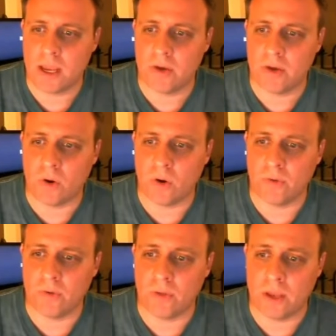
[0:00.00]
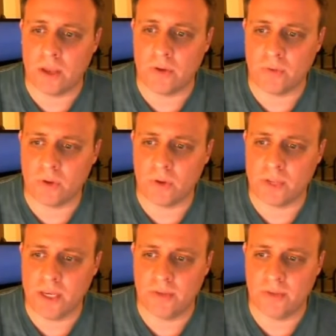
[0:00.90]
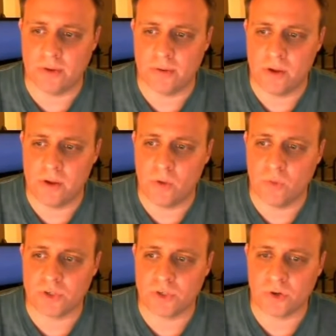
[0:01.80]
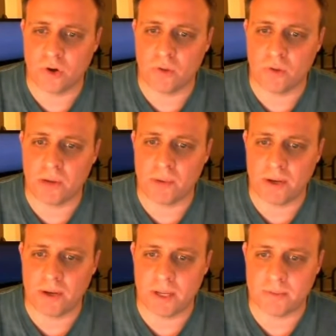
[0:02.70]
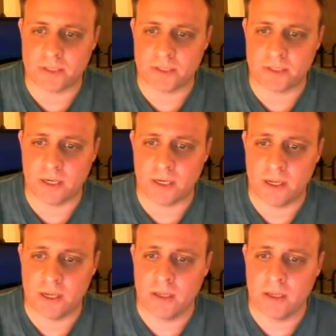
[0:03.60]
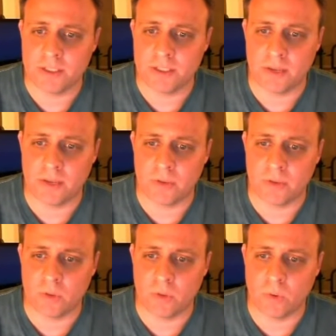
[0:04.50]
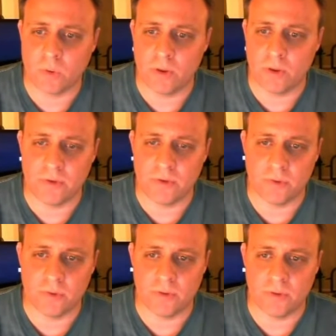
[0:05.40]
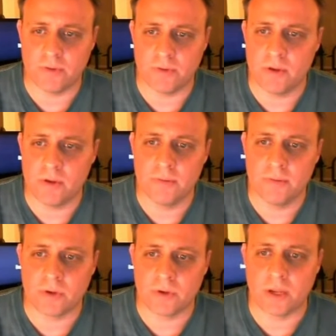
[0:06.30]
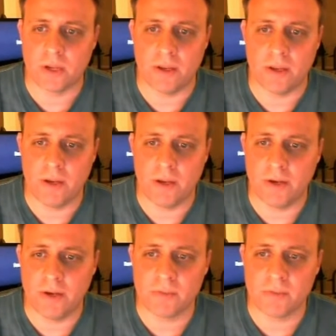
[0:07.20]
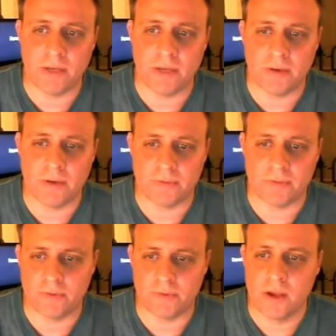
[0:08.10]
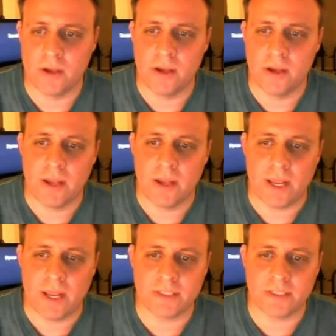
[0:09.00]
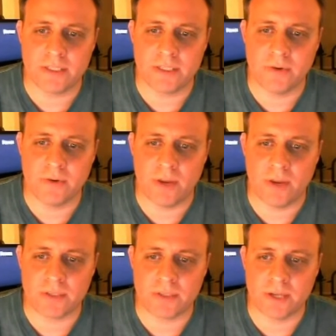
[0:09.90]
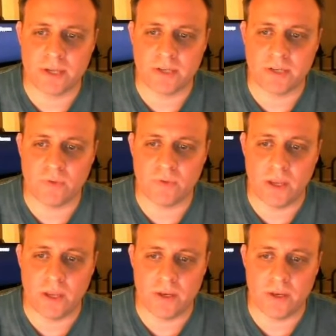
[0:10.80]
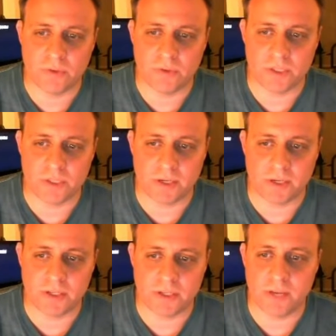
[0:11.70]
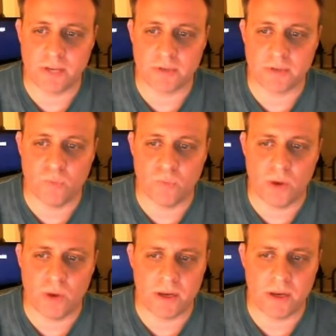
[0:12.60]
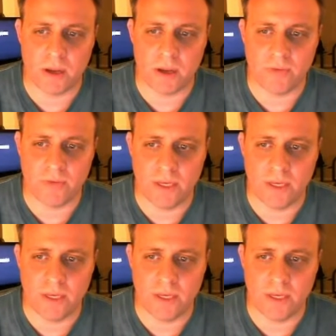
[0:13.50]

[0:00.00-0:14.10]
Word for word: and of all the heathen, which are called by my name, saith the Lord that doeth this. Okay, here's the main difference. It says here in Amos 9:12 in the Old Testament King James, remnant of